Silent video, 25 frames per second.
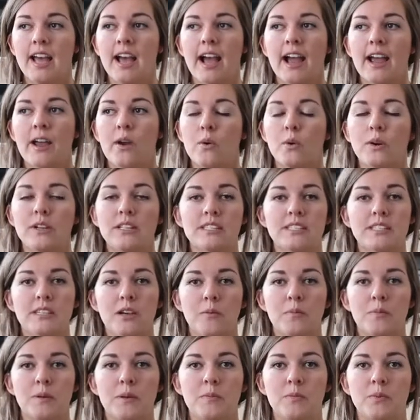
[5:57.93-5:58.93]
I always
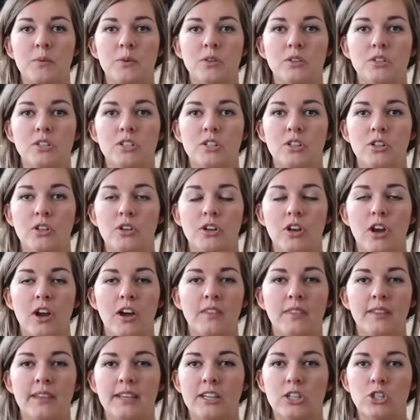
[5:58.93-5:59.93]
tell people to look
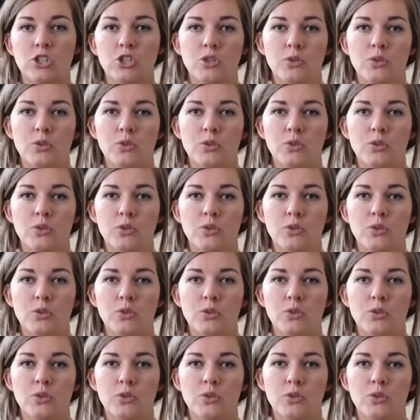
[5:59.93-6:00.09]
on like a